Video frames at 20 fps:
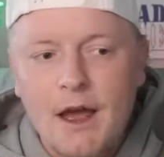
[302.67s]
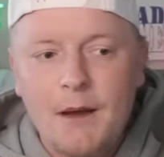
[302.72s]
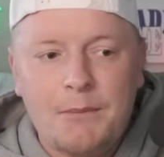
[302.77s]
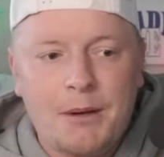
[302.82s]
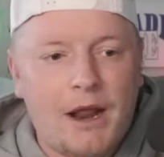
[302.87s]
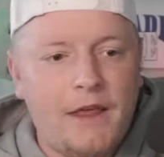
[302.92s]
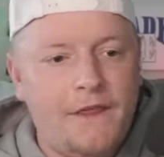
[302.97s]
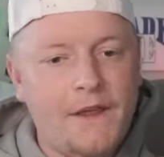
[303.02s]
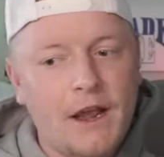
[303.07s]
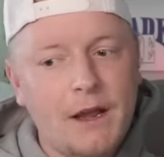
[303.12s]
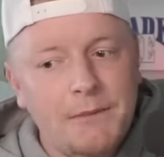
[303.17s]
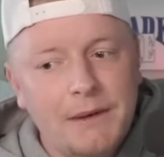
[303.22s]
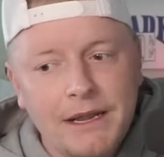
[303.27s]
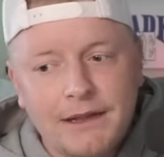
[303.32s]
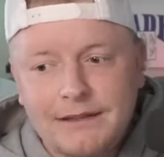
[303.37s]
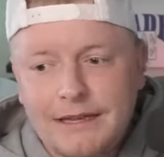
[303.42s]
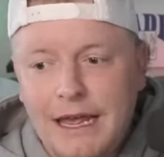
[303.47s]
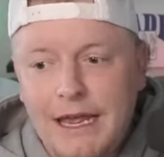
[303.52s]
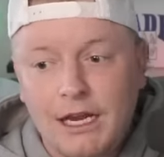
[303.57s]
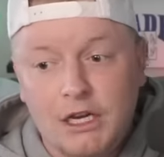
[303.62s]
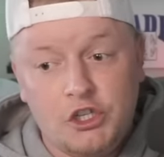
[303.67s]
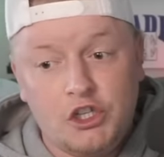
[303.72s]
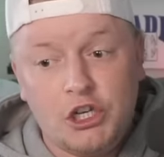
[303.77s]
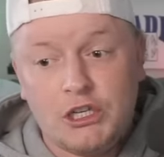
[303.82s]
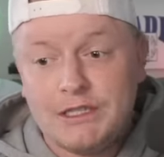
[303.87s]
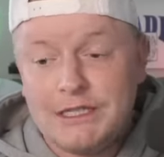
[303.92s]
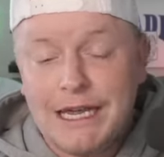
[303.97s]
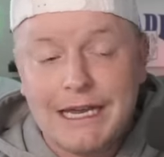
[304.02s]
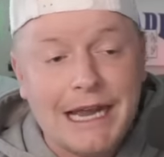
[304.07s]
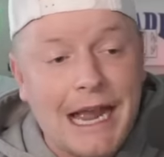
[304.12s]
But I think I'm going to take
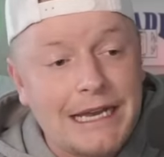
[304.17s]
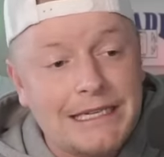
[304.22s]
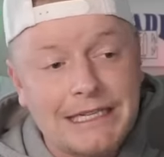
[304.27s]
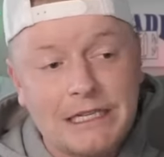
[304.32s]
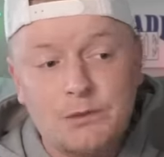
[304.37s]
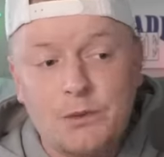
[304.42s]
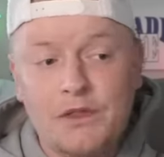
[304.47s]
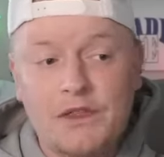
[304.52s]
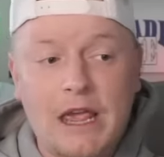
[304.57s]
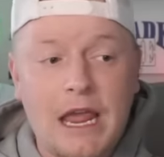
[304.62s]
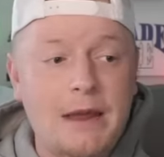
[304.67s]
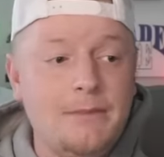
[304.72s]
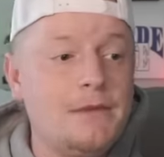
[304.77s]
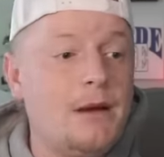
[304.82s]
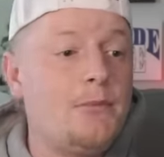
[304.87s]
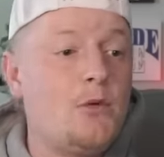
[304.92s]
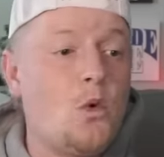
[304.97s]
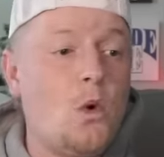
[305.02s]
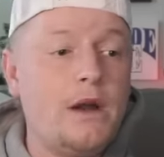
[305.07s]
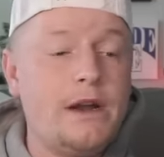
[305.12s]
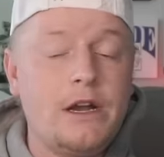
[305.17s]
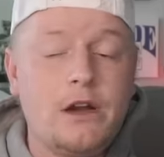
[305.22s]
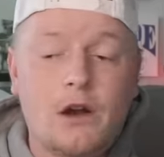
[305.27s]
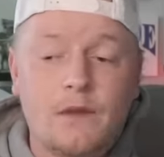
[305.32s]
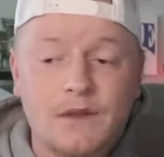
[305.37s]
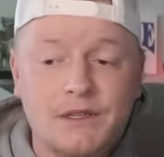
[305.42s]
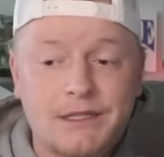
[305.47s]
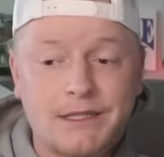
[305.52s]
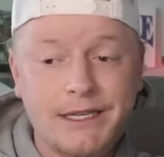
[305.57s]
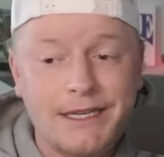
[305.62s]
just like I did with game number one here
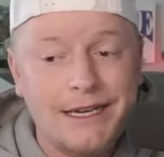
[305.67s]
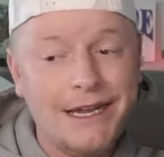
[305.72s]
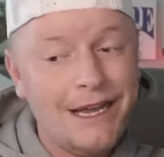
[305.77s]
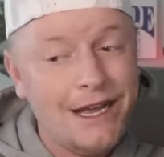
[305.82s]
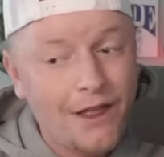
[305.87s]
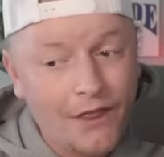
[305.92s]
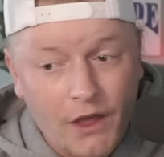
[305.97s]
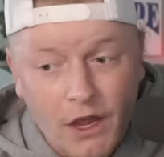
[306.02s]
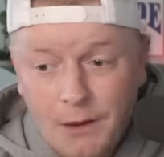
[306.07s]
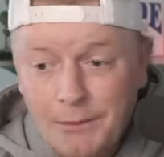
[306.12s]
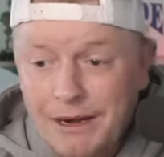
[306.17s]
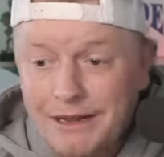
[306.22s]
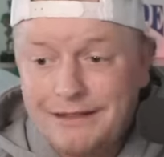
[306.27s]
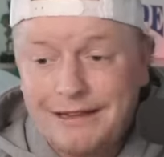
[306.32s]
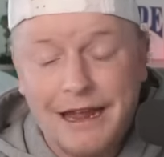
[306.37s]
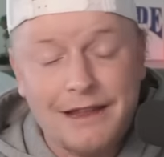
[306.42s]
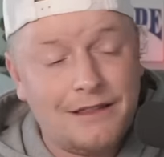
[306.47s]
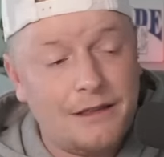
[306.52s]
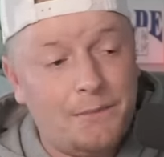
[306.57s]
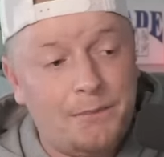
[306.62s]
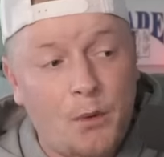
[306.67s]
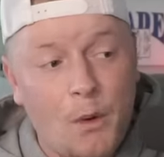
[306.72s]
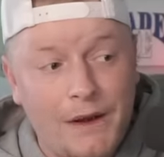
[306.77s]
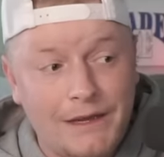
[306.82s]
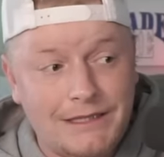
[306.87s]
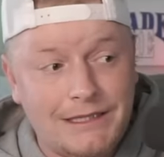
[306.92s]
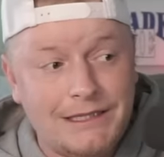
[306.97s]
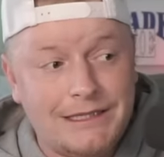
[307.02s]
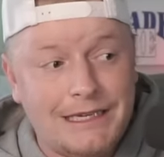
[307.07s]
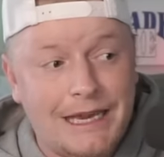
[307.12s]
on the slate. I think I'm going to take the
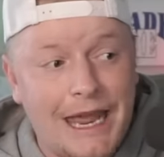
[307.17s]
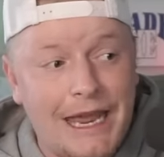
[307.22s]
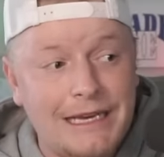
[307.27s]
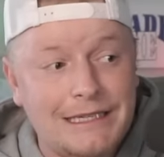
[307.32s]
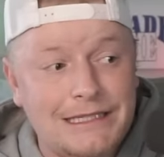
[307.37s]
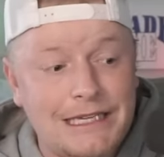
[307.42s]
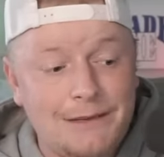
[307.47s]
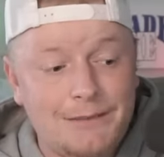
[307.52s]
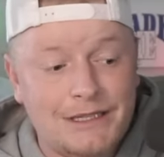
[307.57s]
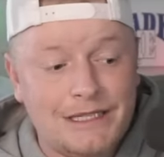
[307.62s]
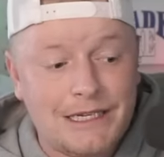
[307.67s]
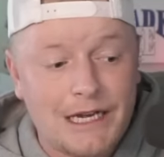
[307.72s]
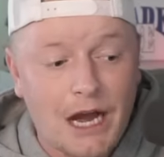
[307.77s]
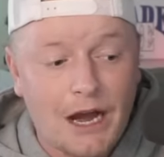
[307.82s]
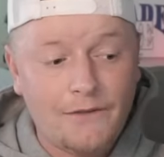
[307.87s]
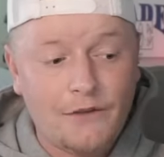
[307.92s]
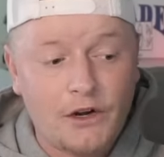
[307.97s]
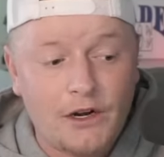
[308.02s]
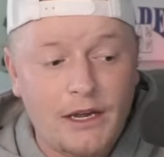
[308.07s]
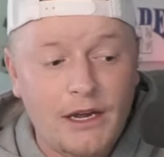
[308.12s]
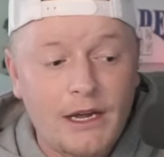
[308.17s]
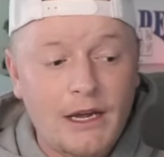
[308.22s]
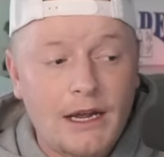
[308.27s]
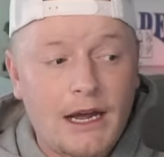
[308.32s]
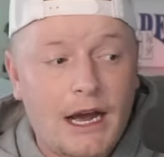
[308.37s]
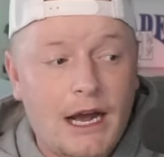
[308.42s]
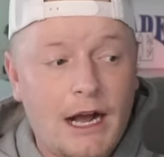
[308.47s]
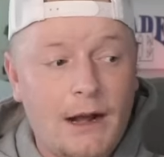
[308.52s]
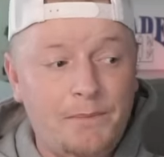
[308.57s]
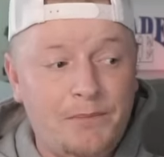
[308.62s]
points. This Kings team has covered
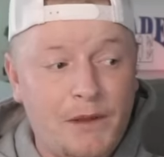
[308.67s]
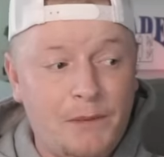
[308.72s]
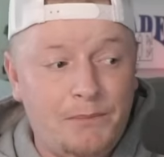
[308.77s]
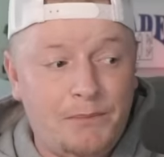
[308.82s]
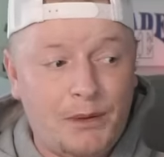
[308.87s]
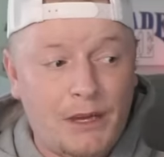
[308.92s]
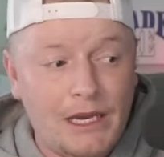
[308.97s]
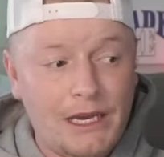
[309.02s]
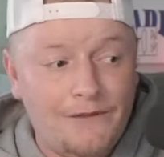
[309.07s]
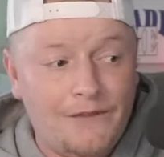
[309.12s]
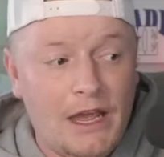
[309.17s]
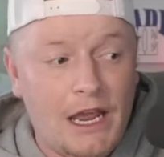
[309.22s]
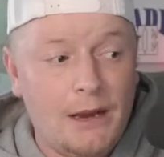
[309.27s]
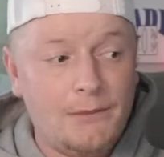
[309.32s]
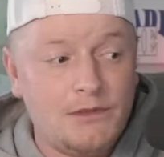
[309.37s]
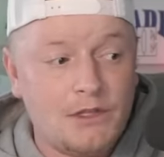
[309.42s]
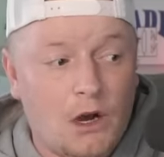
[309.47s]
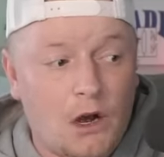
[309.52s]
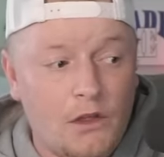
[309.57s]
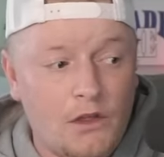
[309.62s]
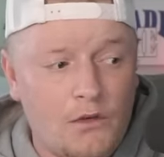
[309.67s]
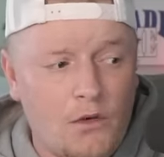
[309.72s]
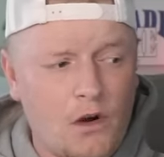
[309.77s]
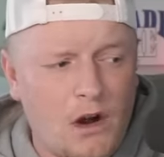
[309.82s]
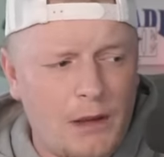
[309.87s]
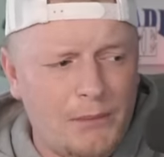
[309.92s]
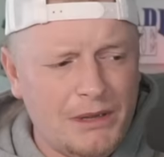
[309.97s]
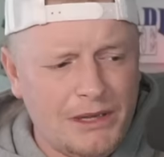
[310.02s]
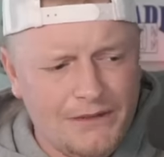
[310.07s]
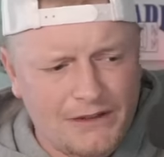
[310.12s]
um, in plenty of games on the
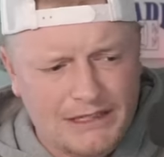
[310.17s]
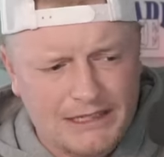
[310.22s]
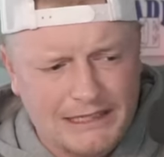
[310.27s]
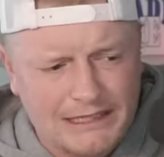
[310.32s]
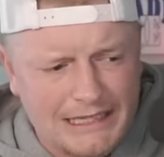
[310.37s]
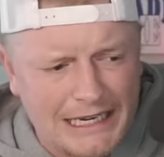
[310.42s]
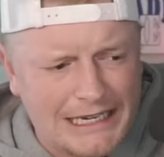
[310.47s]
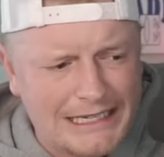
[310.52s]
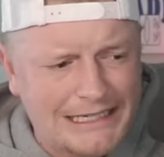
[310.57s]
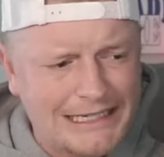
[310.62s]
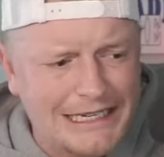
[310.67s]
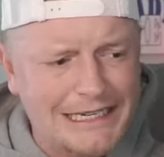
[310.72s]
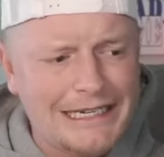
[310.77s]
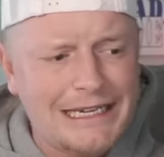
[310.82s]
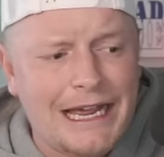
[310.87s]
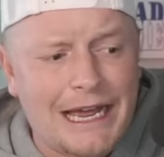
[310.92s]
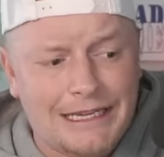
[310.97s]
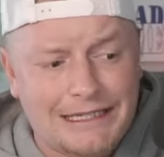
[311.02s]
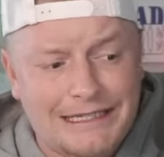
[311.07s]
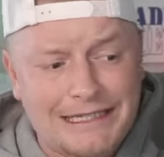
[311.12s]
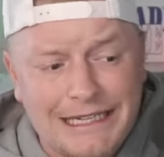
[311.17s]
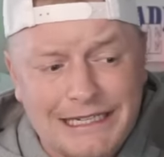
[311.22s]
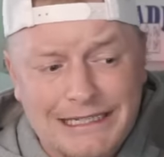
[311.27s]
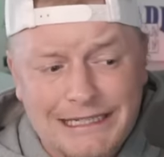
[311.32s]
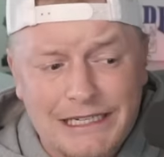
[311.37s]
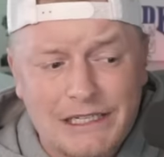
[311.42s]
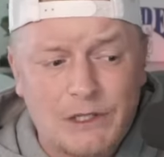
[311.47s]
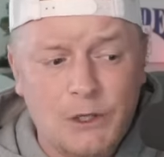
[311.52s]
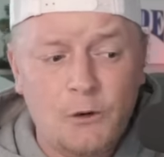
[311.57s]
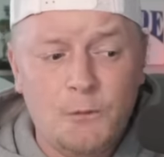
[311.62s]
road. I believe it's 60, yeah,
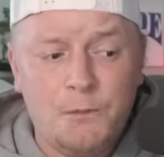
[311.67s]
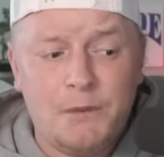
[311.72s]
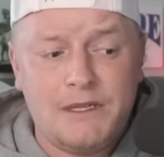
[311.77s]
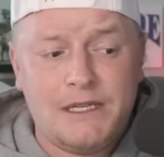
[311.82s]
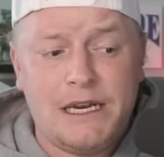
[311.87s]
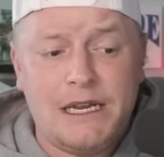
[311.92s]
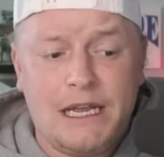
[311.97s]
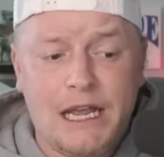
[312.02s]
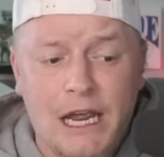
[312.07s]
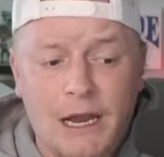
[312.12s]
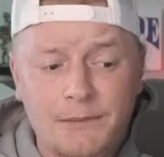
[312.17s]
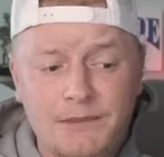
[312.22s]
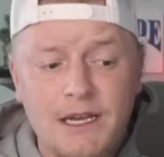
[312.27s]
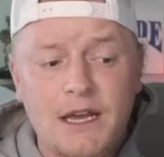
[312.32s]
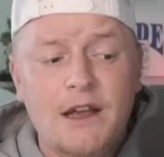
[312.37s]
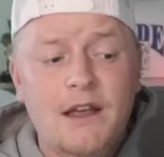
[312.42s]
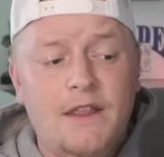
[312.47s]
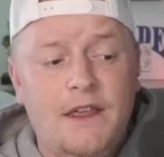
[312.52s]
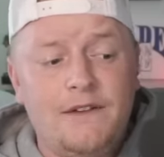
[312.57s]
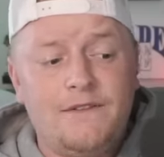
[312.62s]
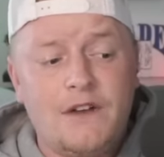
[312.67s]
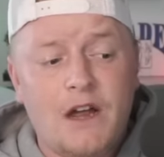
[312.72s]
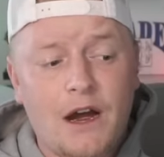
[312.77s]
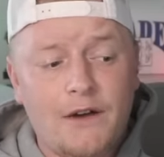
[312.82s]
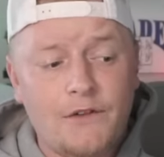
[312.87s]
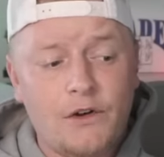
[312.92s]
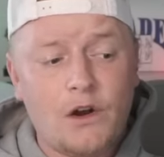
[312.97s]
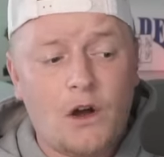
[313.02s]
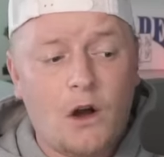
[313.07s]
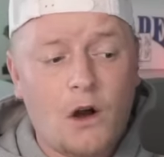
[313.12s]
62% of games they've
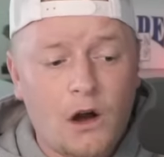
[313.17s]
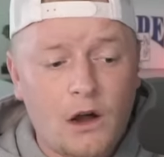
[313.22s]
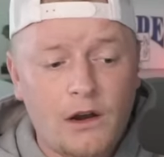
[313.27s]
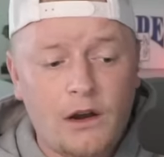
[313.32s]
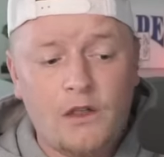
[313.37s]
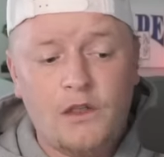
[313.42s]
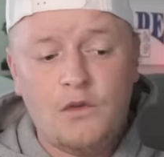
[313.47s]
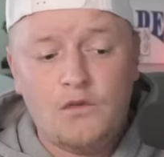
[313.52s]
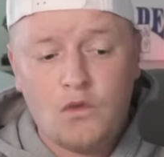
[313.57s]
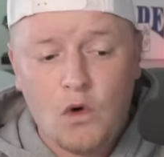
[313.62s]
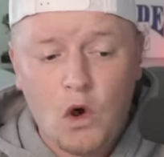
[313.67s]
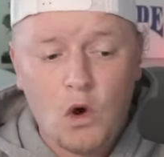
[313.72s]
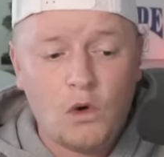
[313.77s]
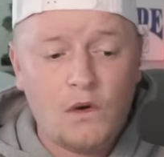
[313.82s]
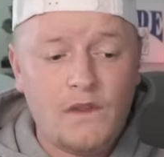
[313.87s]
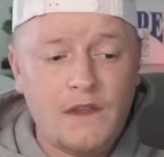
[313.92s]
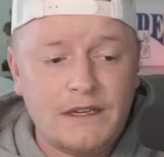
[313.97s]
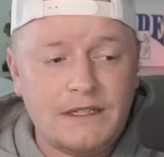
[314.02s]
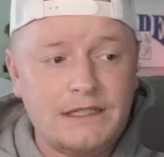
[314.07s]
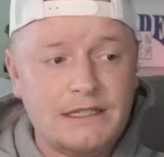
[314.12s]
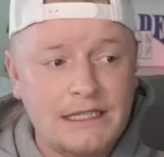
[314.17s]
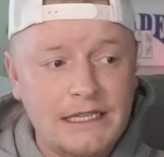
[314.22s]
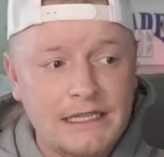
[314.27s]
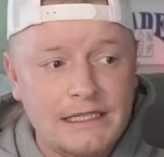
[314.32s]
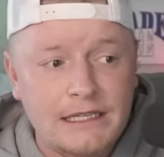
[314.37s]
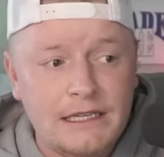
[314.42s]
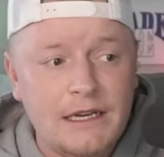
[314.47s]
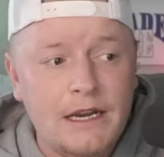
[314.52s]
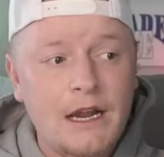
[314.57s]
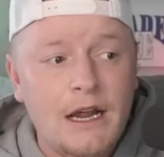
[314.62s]
covered on the road this
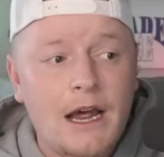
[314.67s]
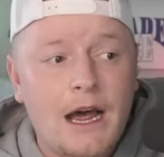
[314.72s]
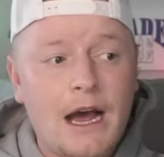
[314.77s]
season.